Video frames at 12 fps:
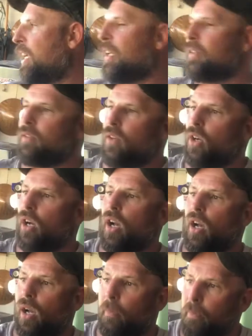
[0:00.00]
and
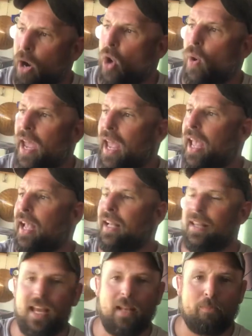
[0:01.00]
mowing
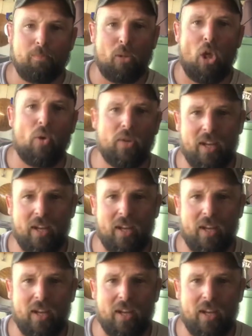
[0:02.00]
and then blowing